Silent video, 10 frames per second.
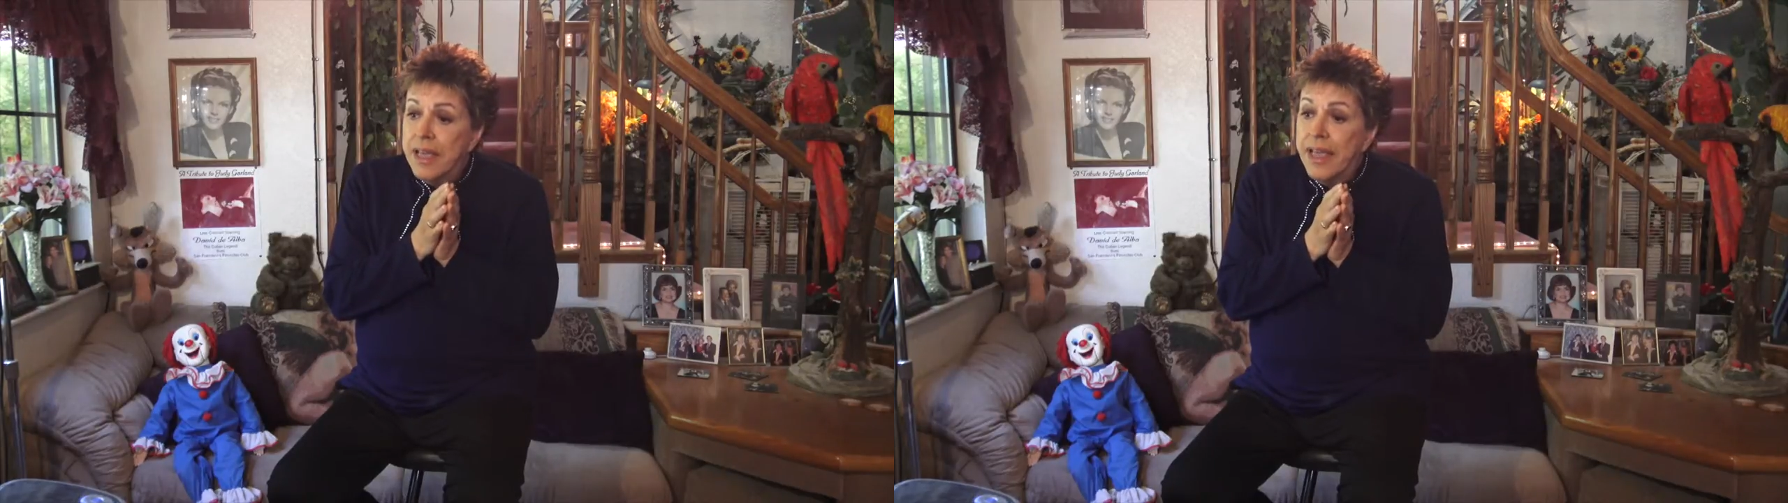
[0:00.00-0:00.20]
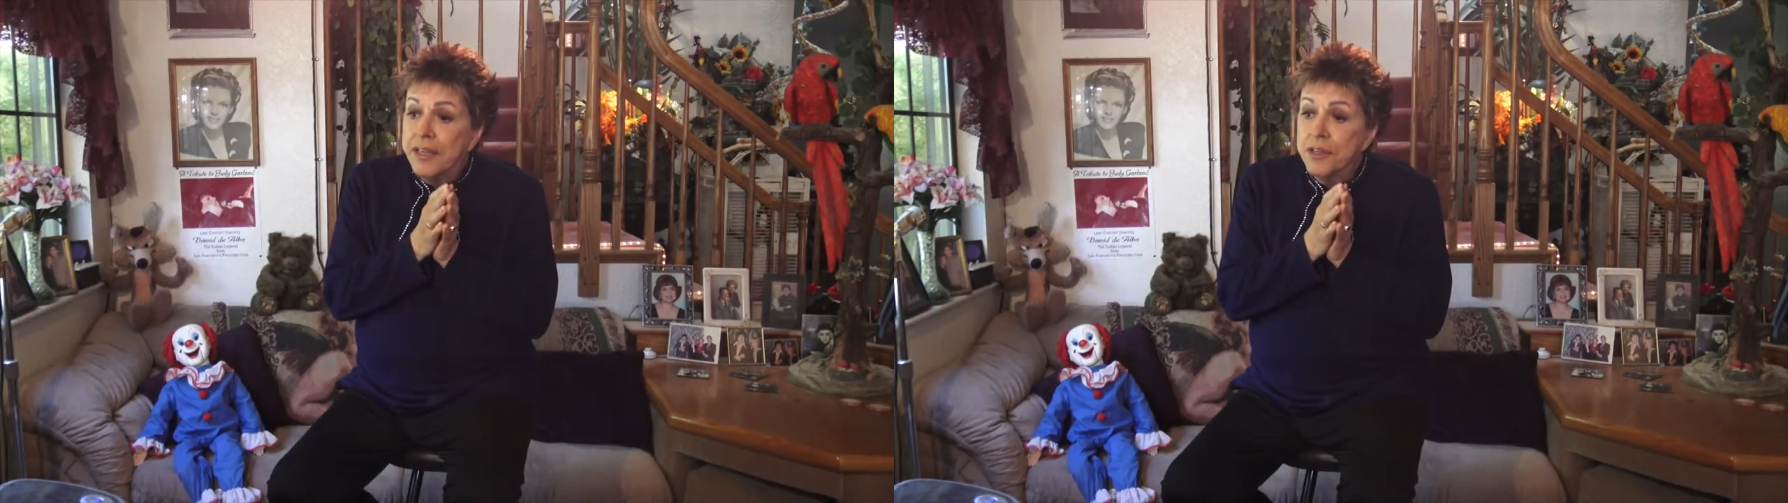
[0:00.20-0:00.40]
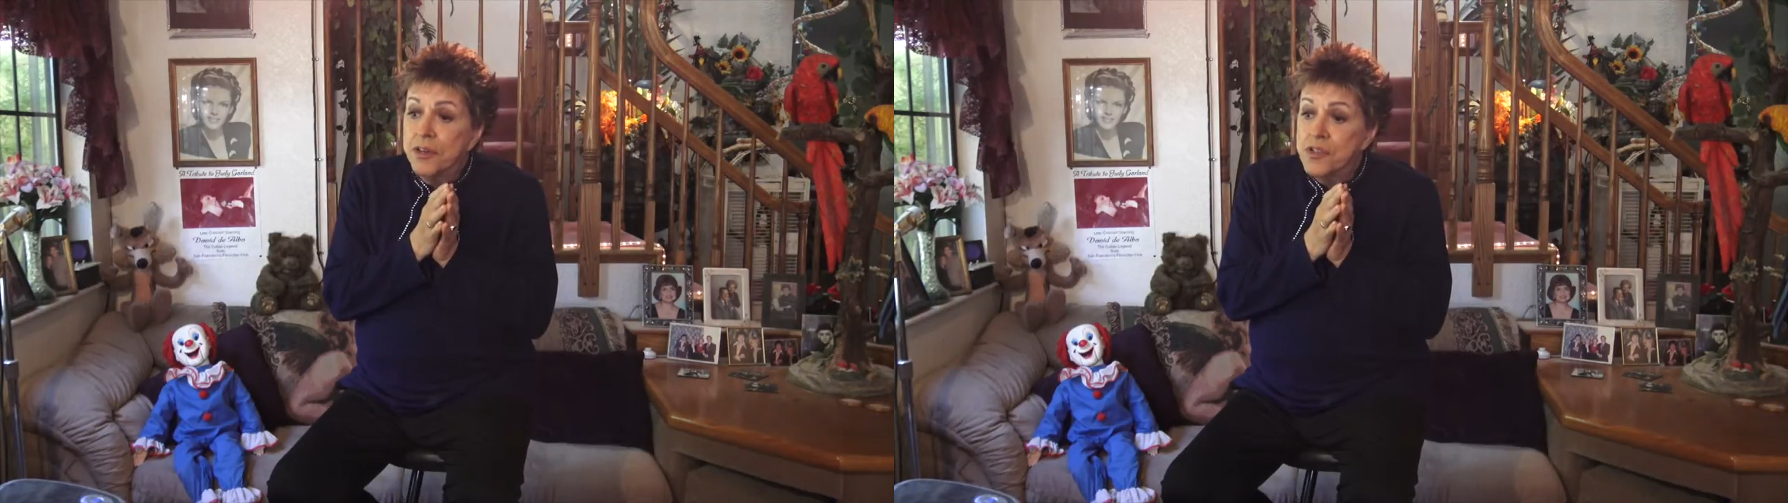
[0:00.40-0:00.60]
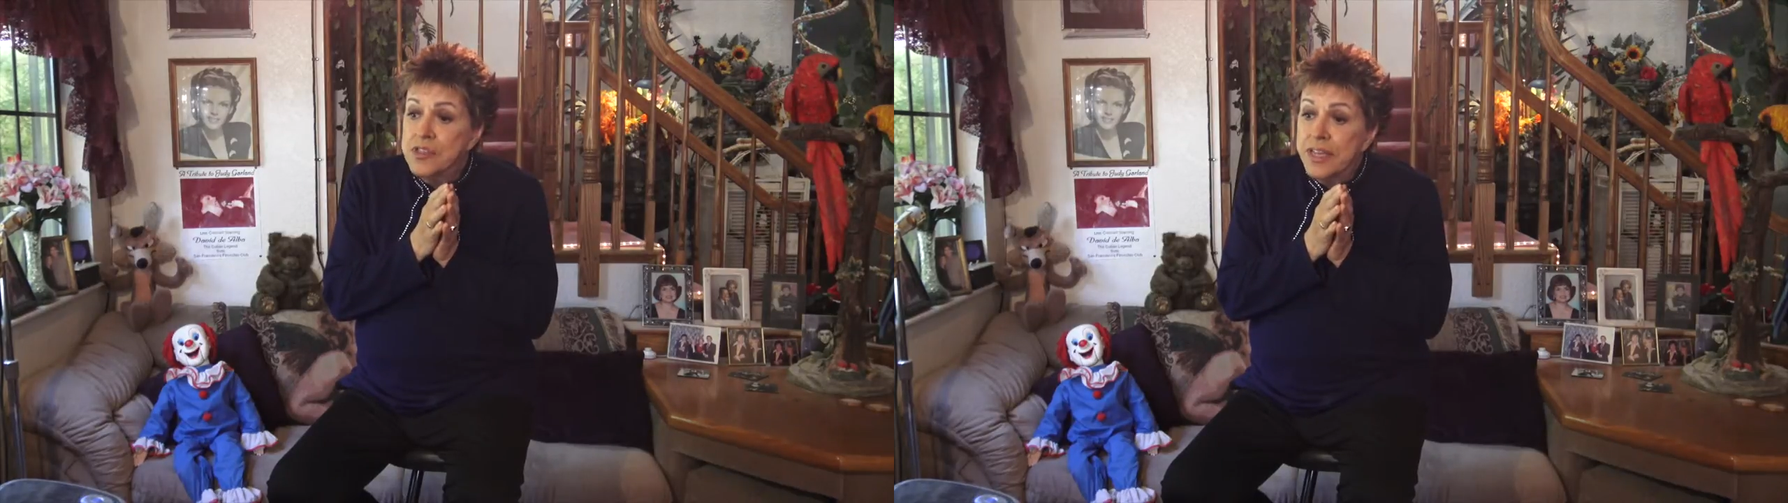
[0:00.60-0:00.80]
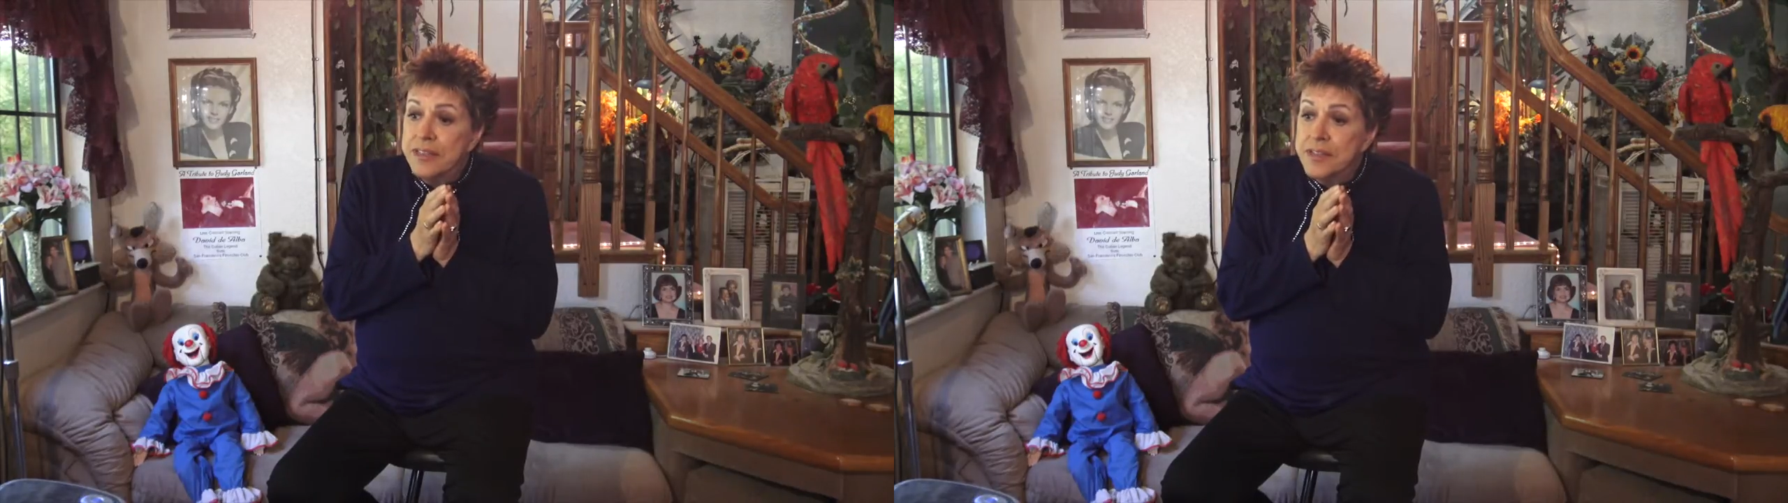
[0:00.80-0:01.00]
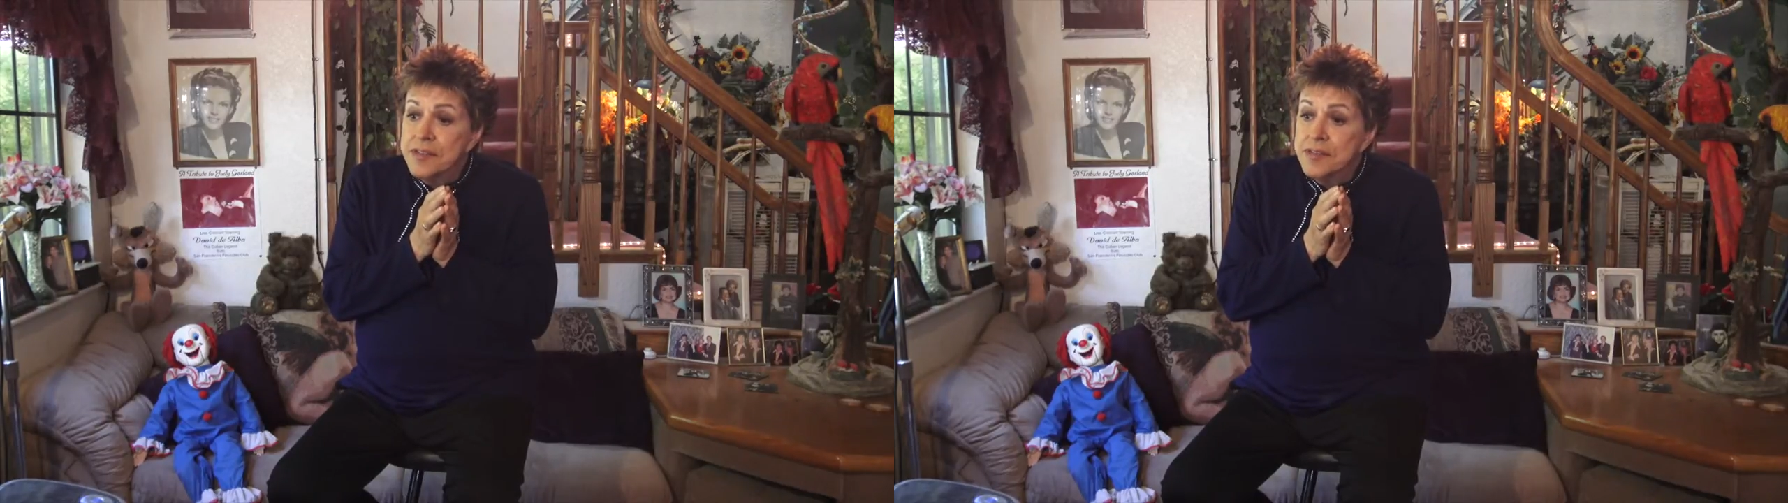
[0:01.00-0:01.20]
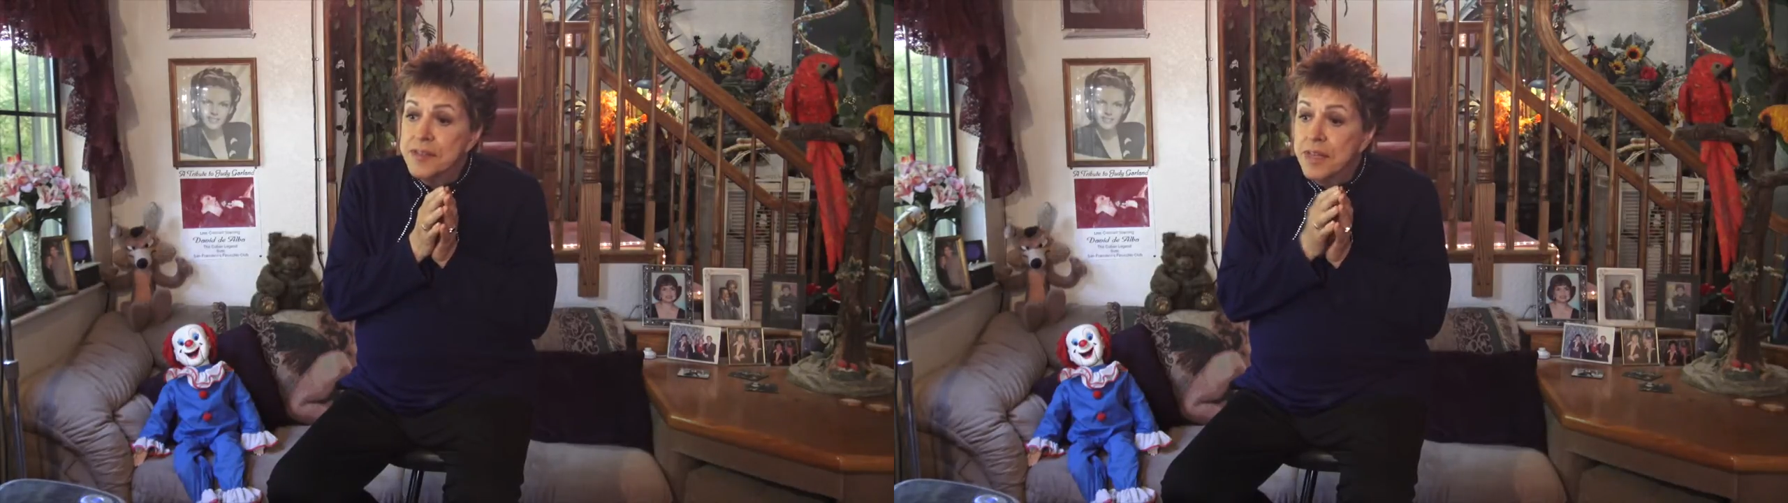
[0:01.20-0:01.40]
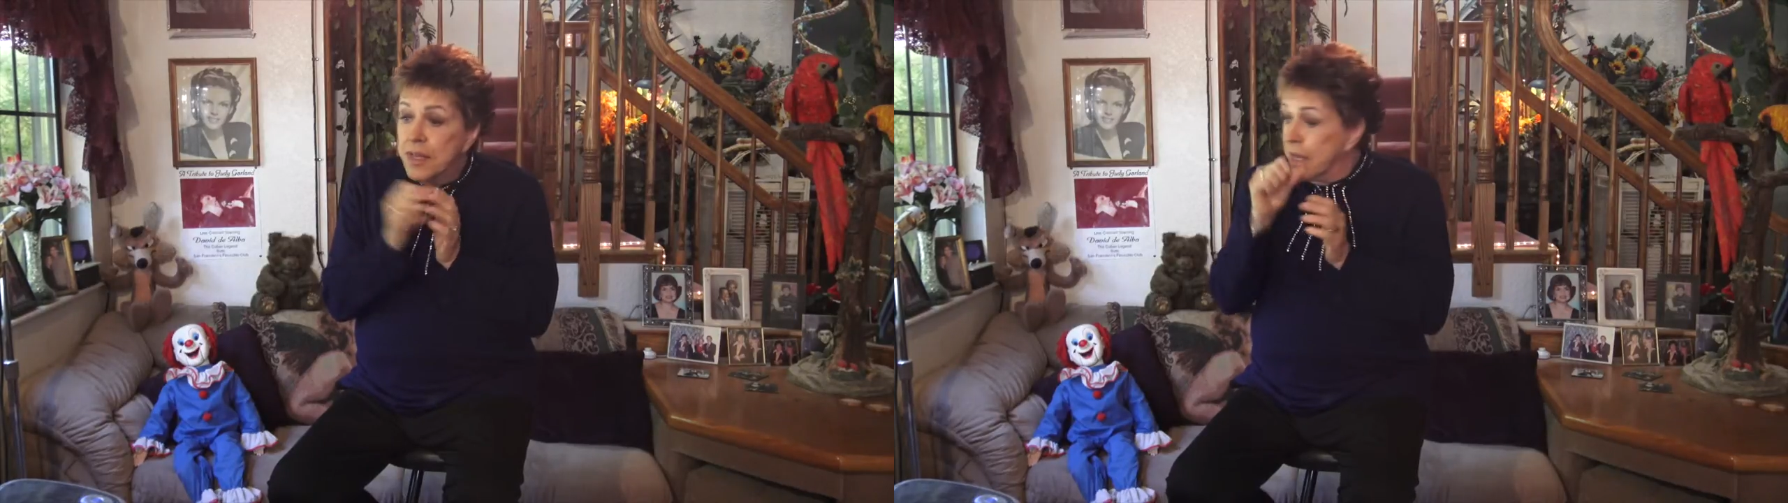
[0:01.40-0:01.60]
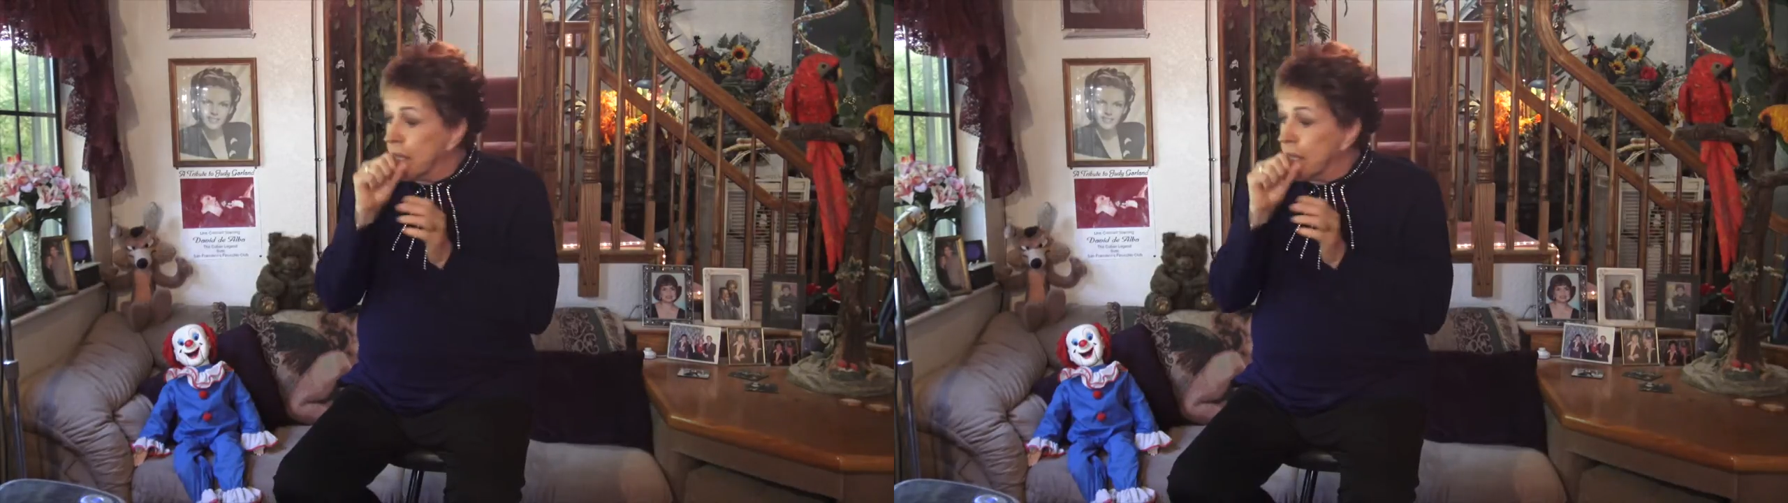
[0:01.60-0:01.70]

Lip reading: and it goes like this.